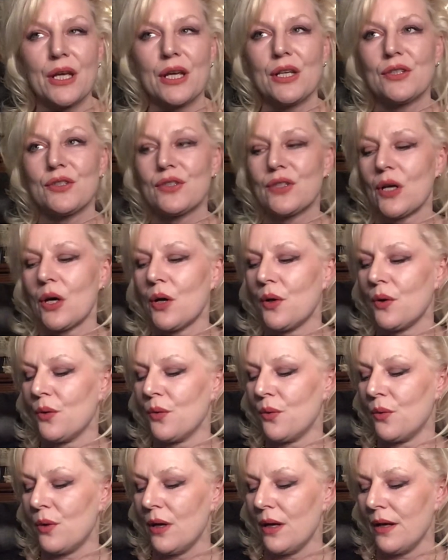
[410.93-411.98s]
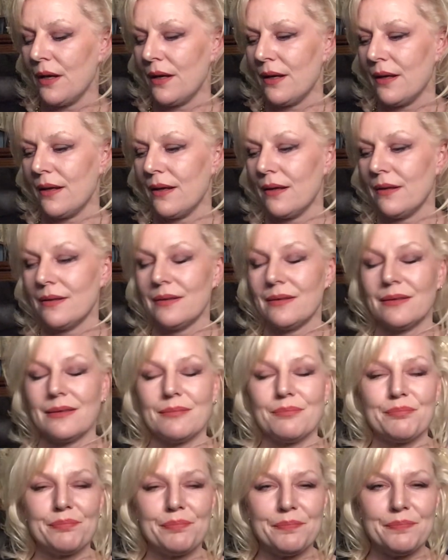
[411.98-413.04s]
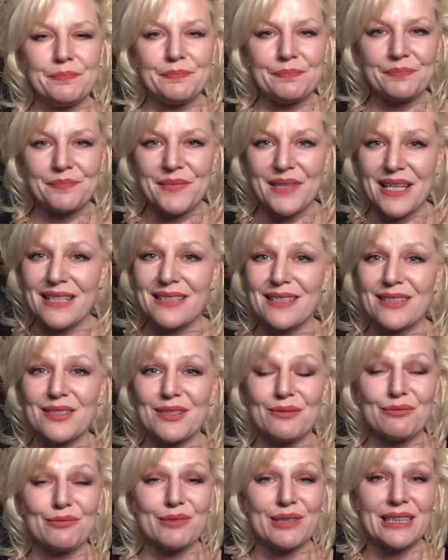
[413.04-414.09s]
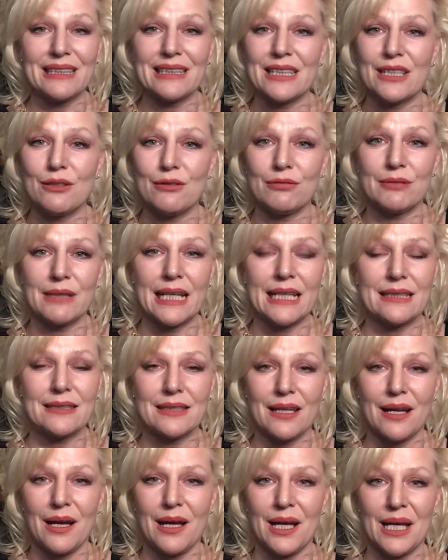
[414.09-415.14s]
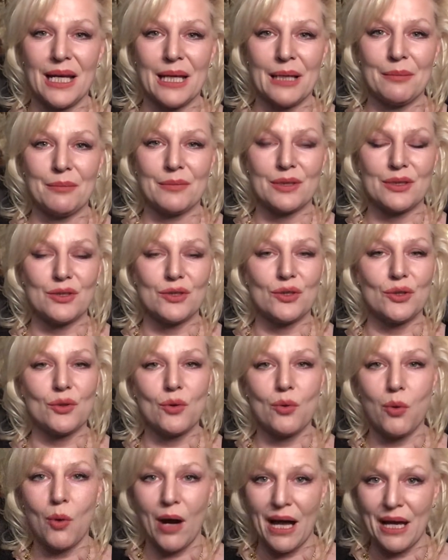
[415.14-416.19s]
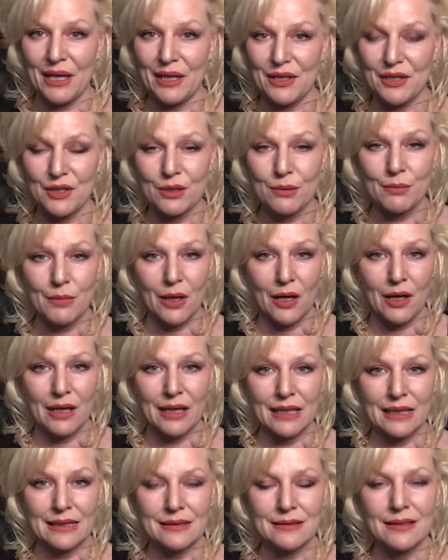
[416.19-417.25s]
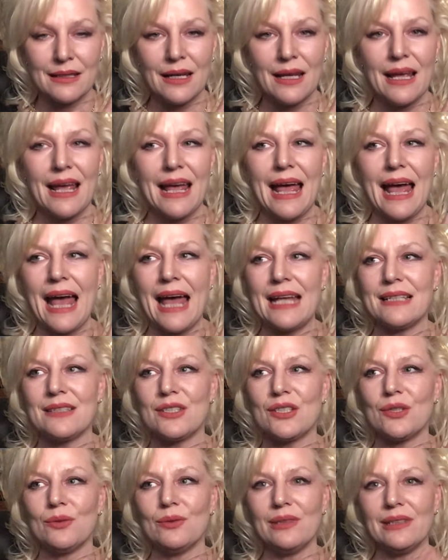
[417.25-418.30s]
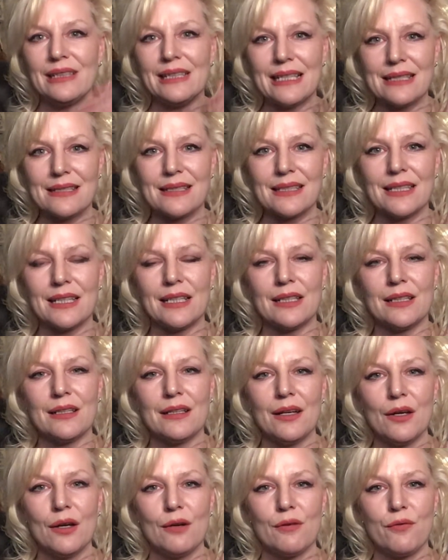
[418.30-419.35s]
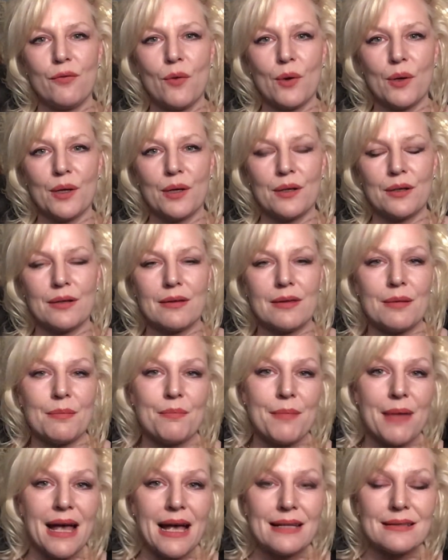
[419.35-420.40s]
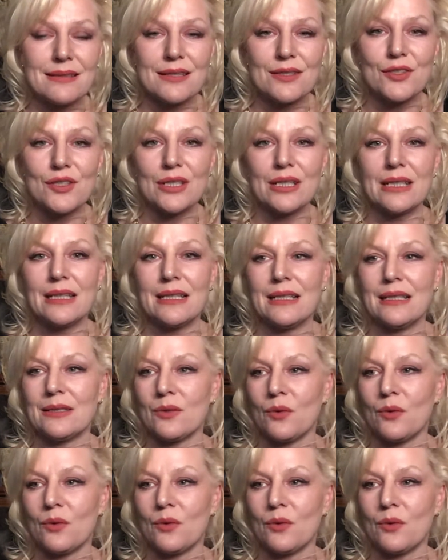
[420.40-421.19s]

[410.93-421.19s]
So this is a really great time to quiet your mind and to listen for the messages